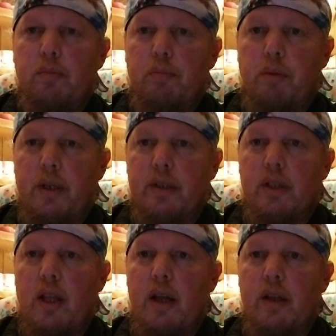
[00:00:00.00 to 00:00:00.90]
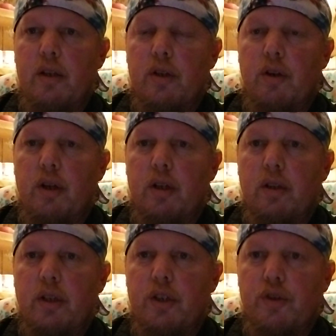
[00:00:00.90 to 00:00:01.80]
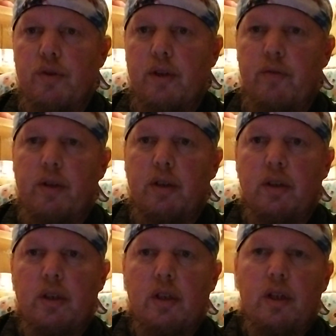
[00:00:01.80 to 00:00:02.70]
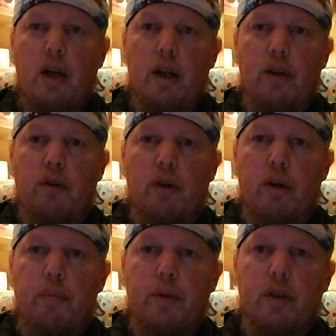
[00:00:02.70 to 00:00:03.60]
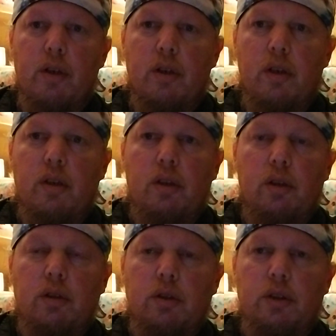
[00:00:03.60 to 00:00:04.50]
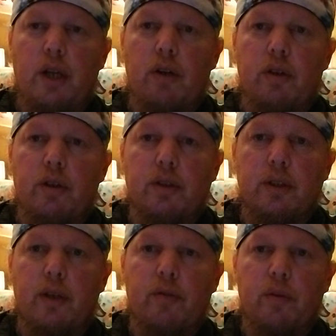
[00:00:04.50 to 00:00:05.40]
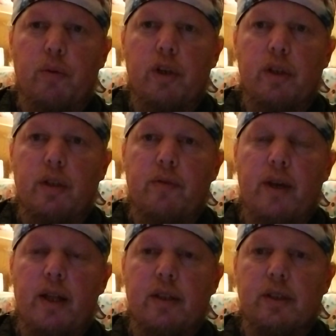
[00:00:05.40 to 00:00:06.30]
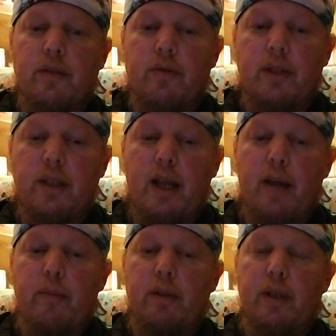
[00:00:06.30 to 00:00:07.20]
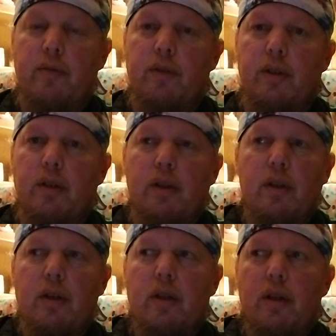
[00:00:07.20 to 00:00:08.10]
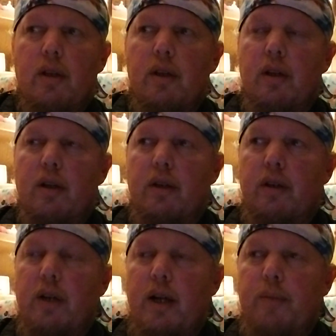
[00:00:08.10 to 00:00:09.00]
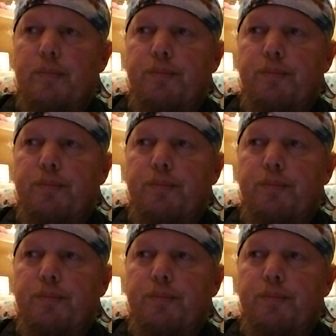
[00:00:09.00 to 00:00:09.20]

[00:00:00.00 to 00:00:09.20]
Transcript: plays a lot in your history of how you grow up in your childhood and stuff, and where you live at and stuff like that. I believe, and or